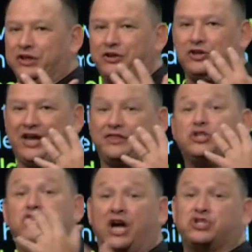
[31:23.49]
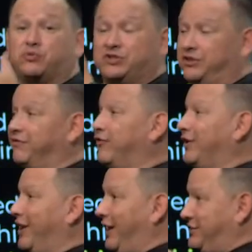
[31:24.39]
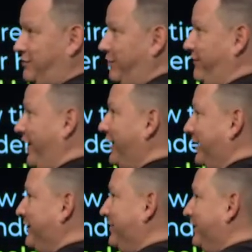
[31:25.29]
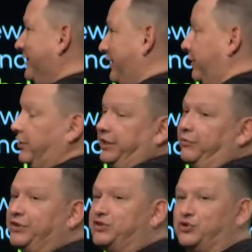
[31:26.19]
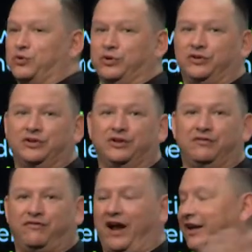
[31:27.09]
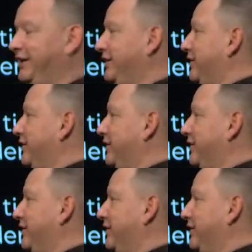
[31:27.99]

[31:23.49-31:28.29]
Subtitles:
Here you had the Joshuas on the front lines that were fighting, literally with the sword, fighting